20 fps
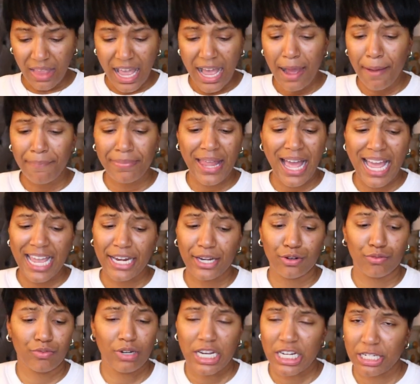I'm not in
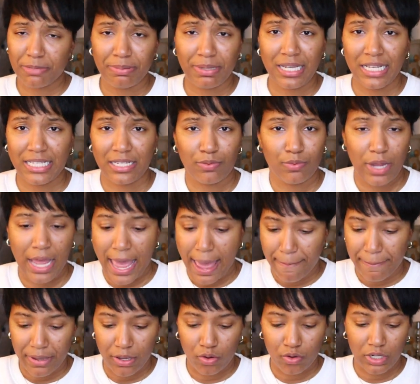a rush because it will
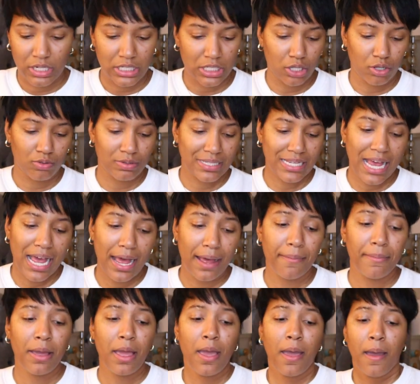happen on its own
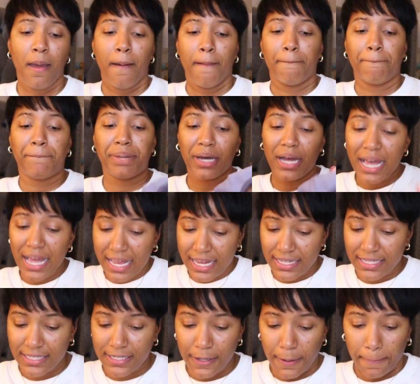time.
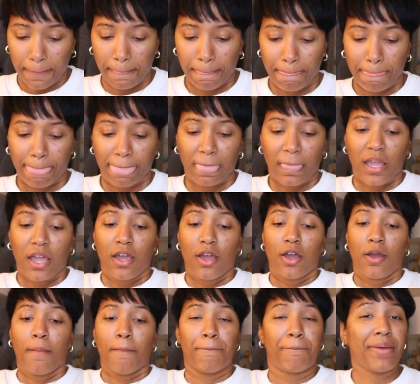But
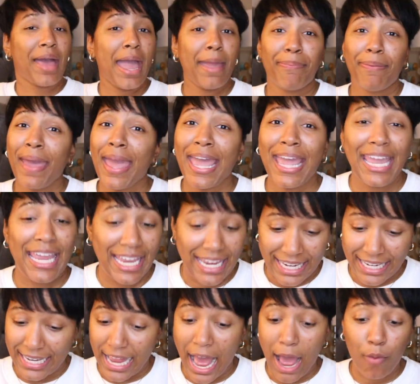
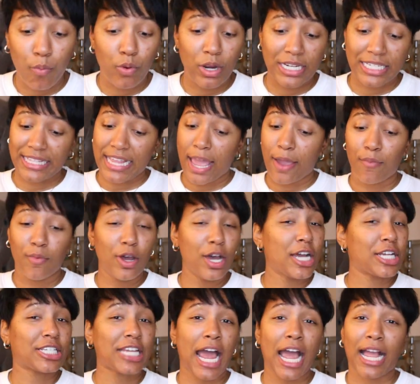Baby, I wish they
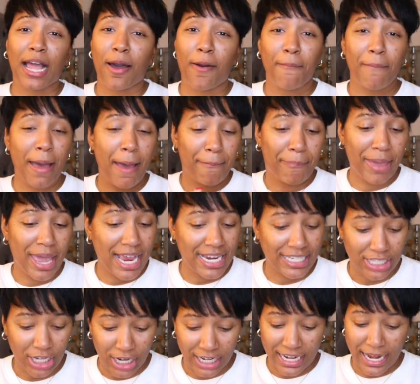would try to come on my page
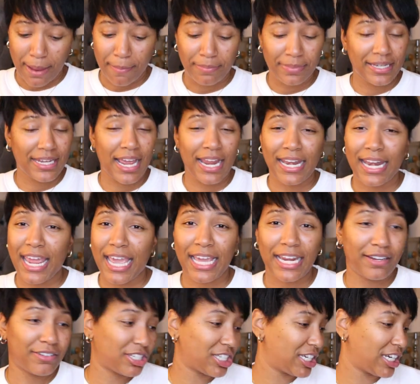talking that, that
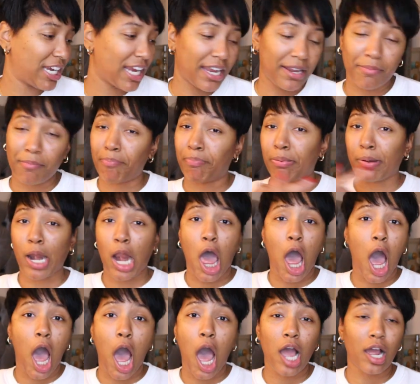negative shit.
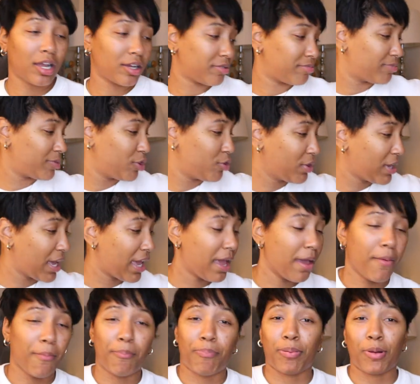Block. You
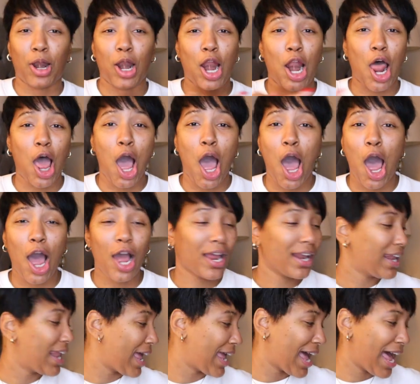getting blocked.
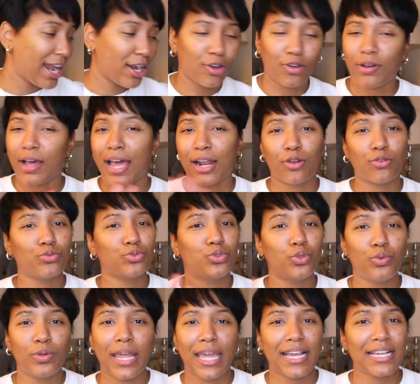Like I don't I don't
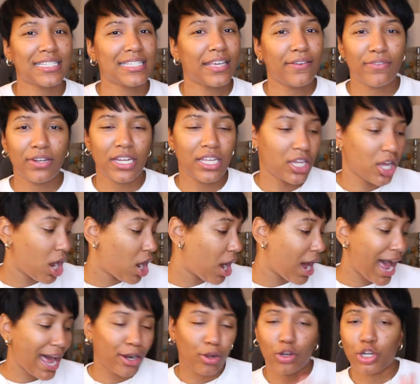do negativity, y'all.
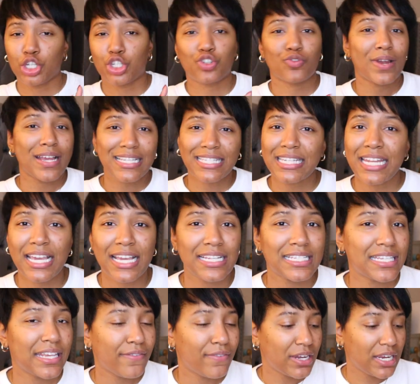I don't address
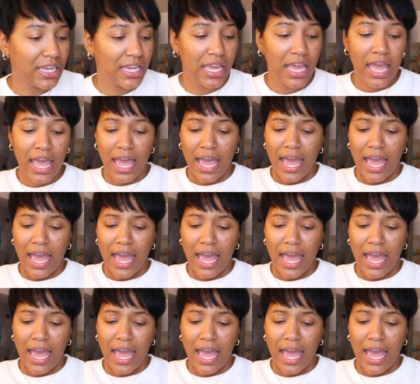negativity.